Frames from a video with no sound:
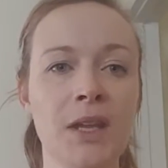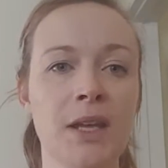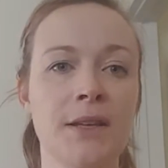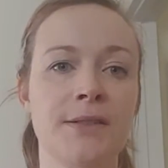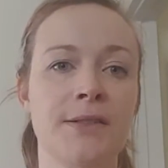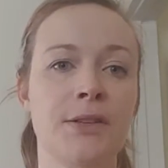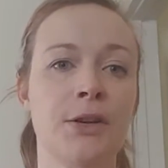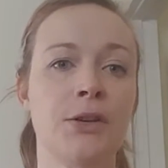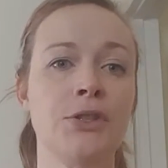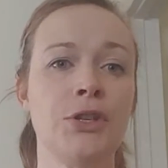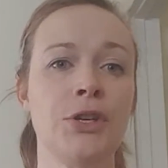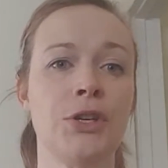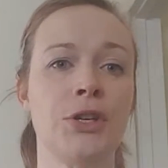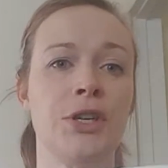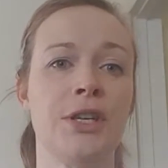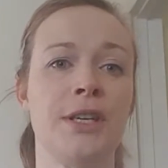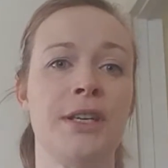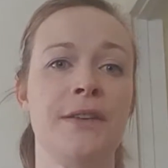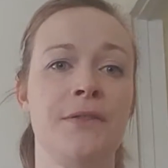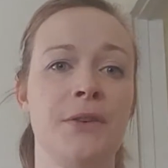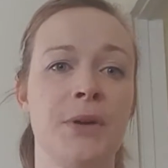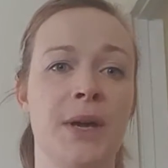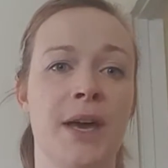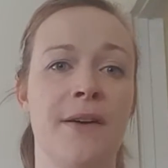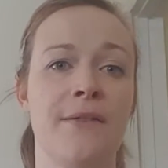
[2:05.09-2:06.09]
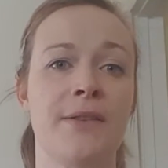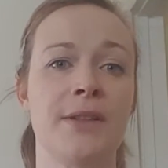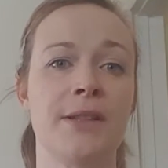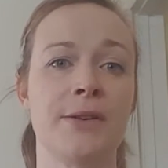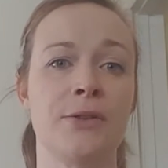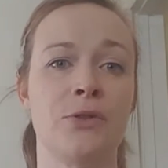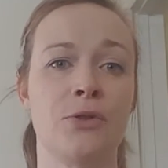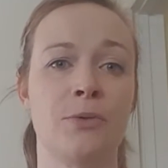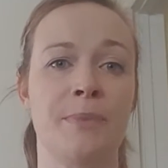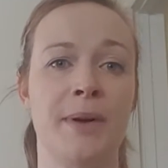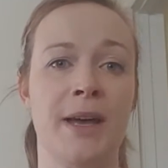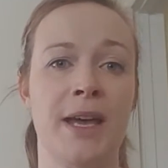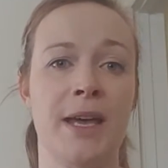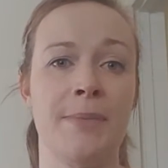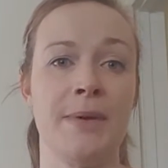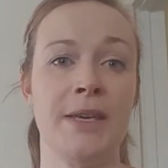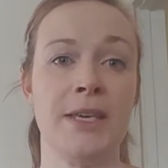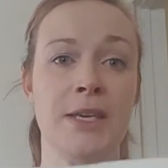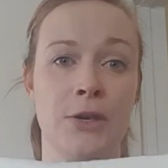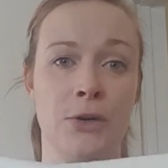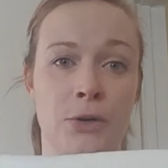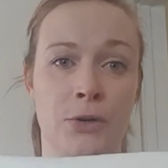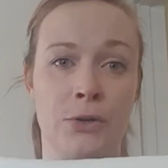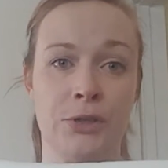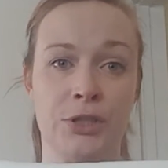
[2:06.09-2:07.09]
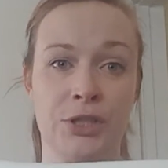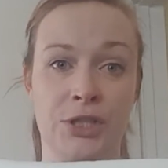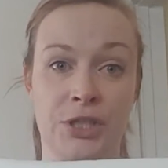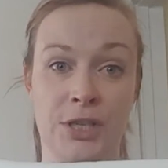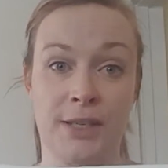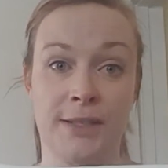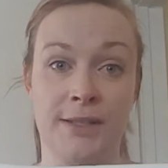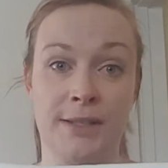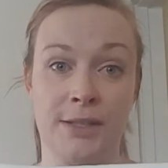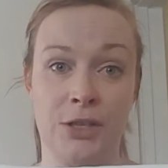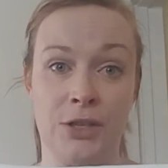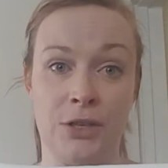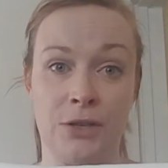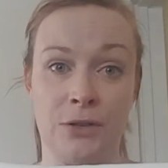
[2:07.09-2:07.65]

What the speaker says: So you can, if you have a little baby, you could just